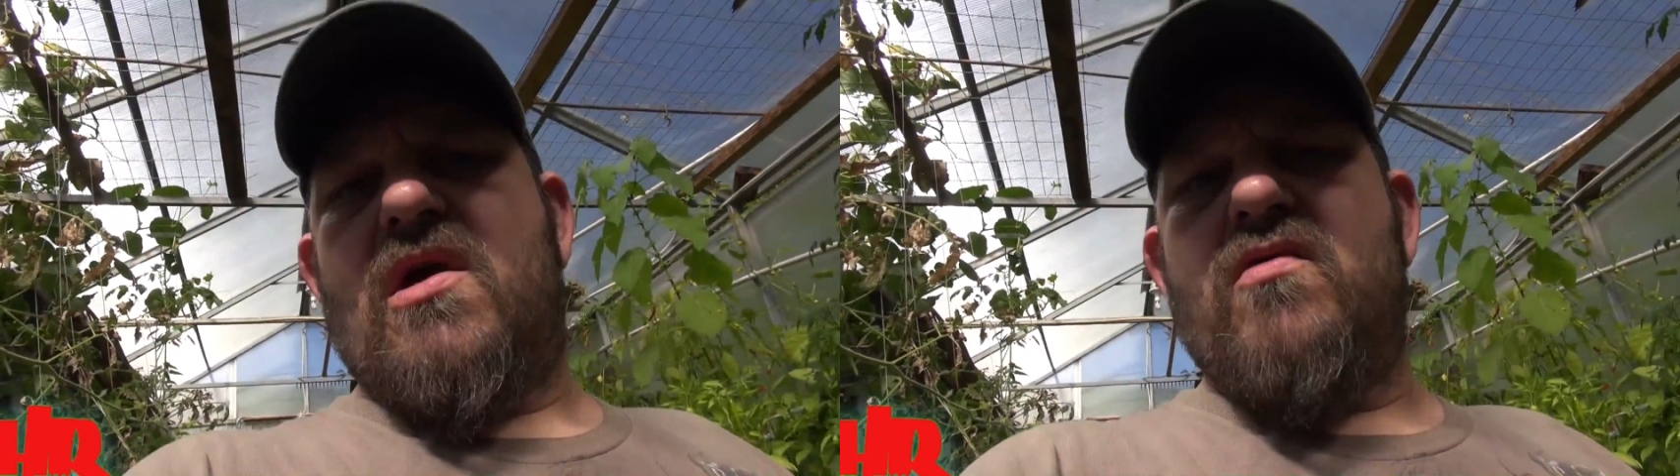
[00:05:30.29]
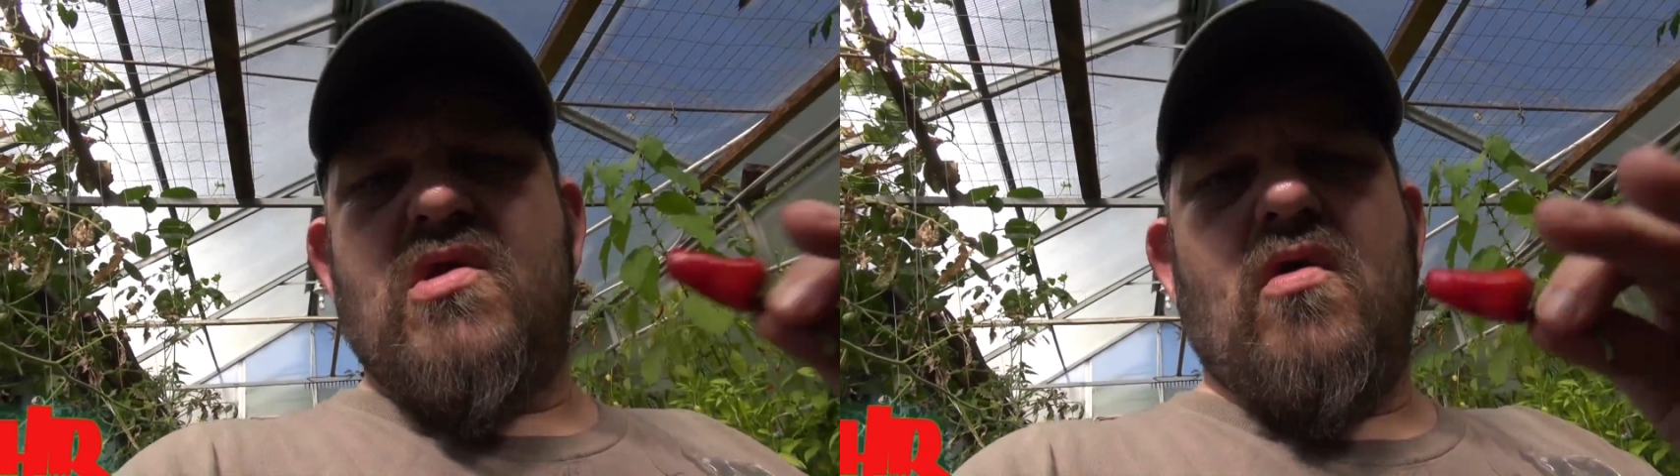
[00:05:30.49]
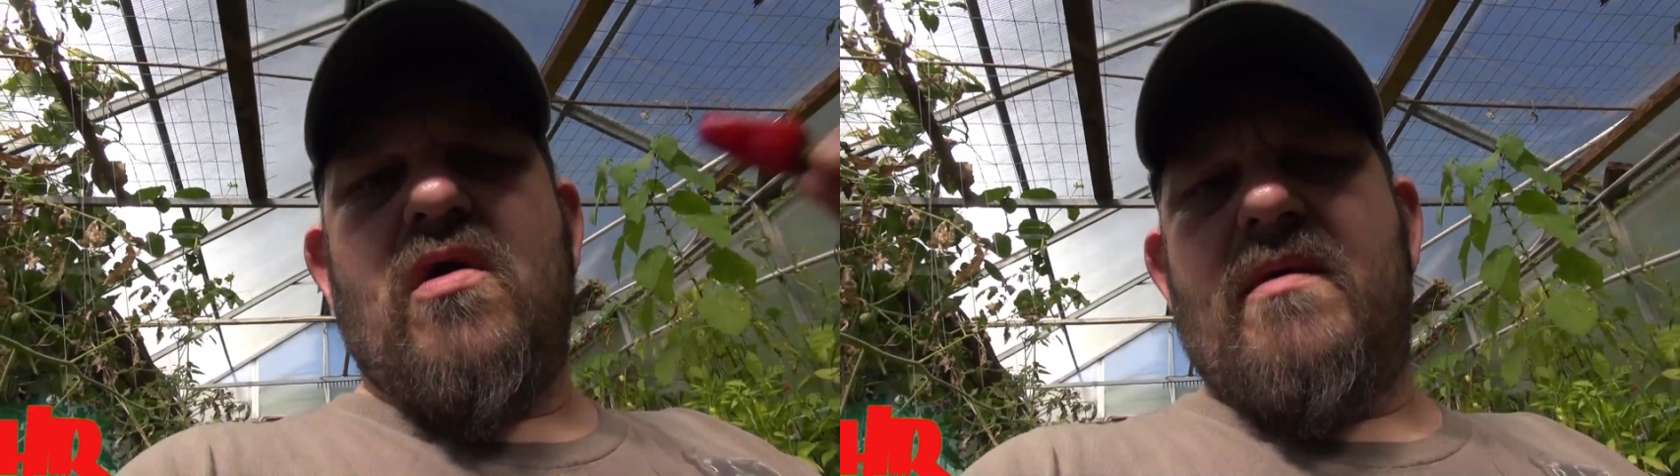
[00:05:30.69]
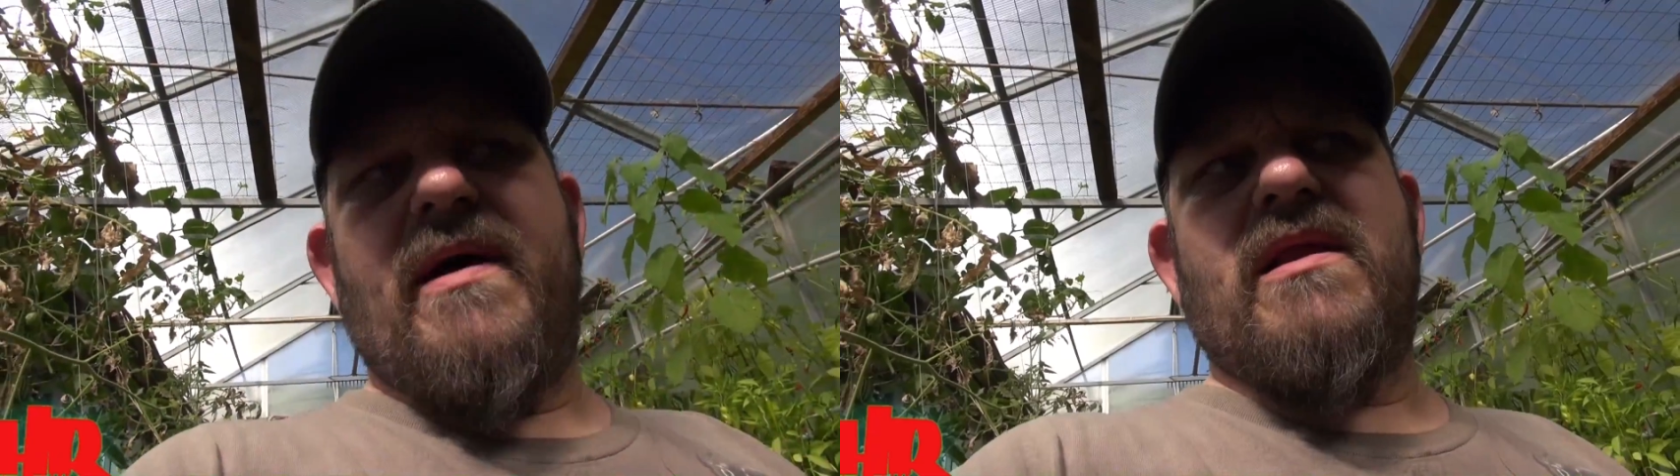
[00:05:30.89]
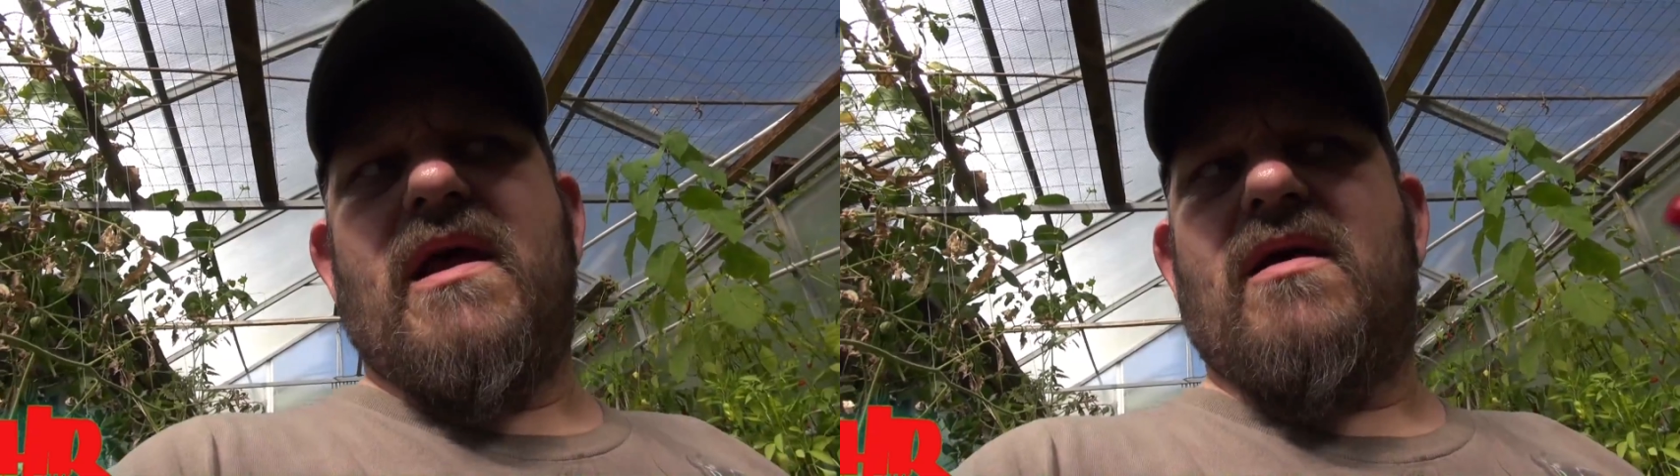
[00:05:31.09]
I always talk
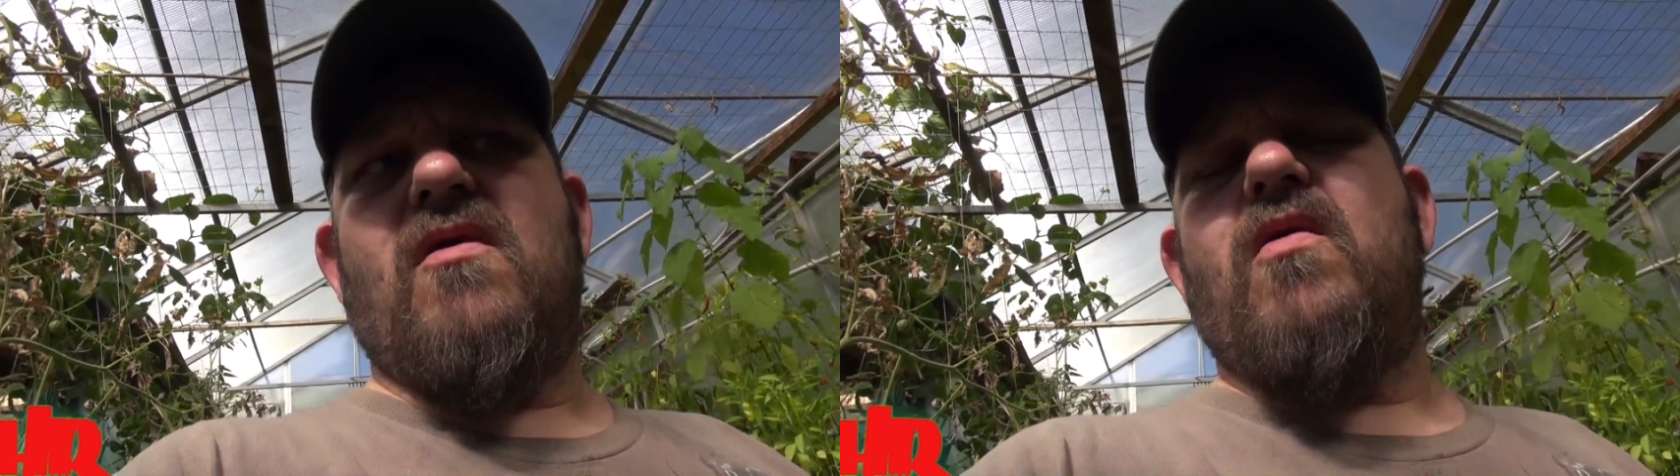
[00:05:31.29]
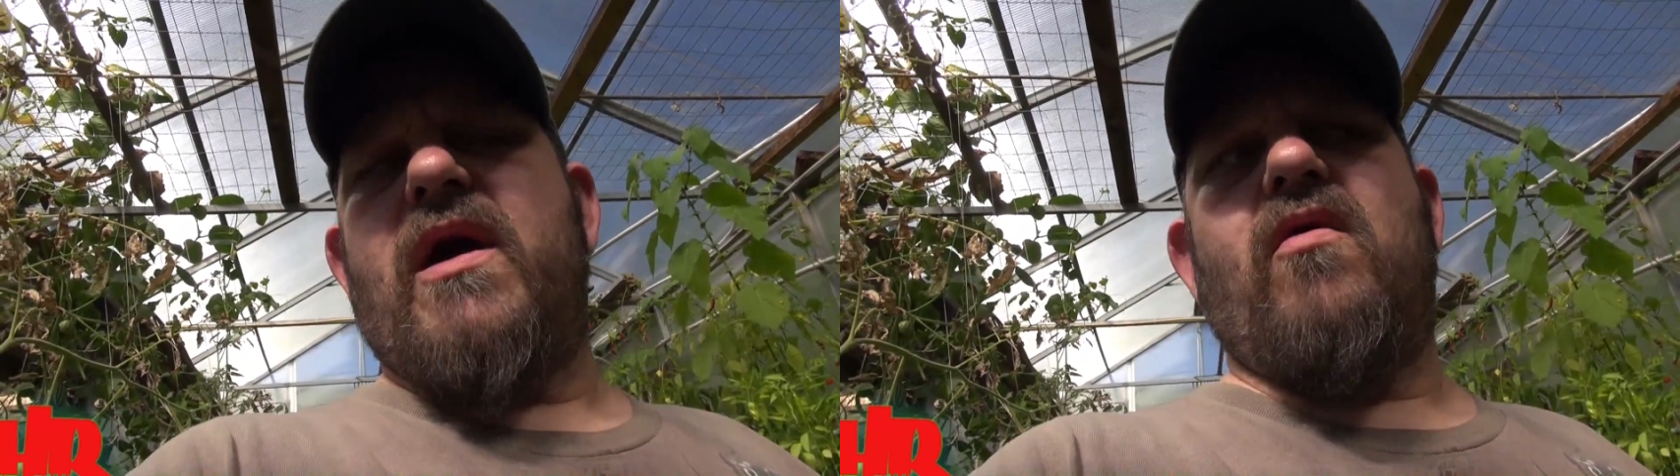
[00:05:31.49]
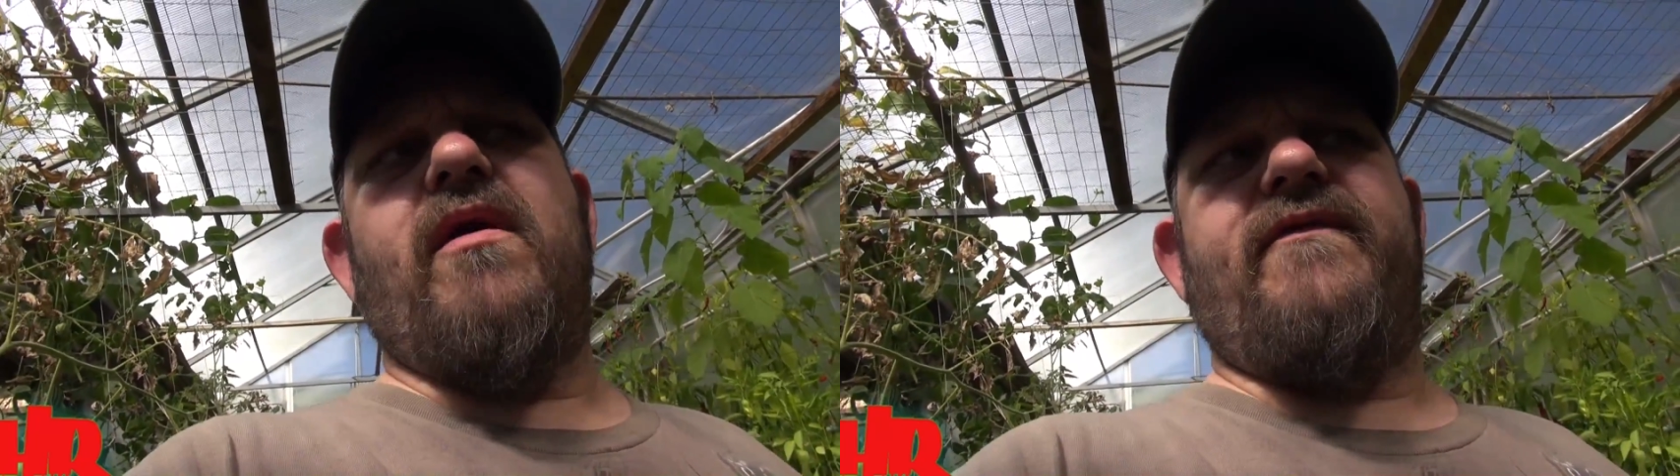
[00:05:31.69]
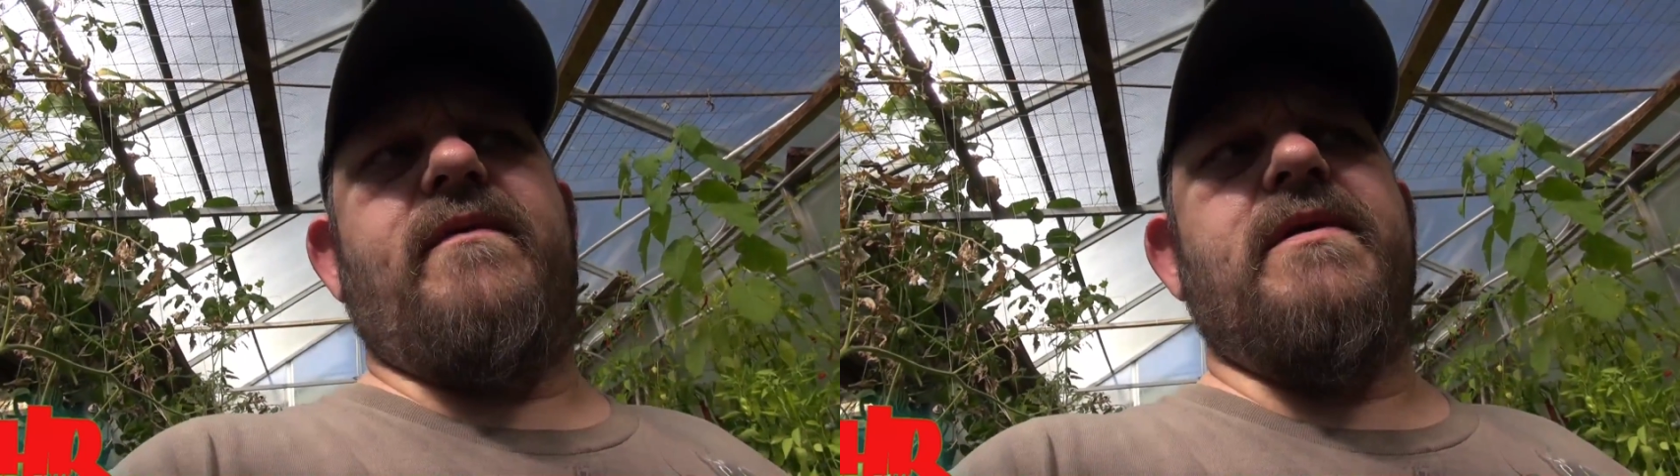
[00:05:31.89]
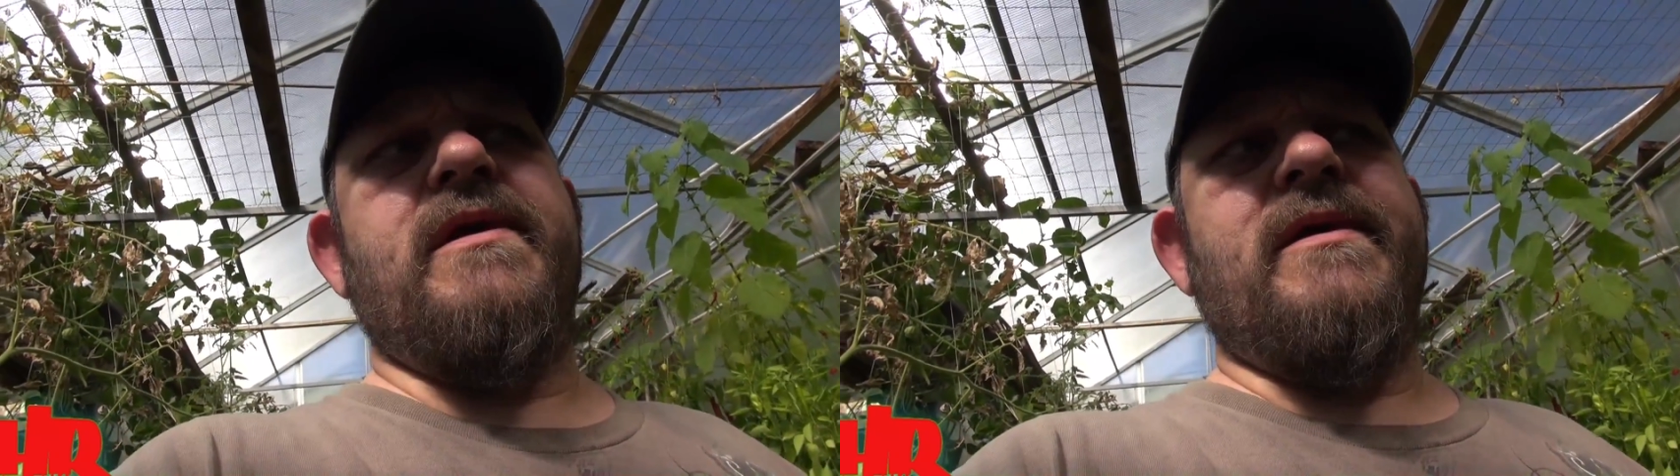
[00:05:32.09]
about that quite often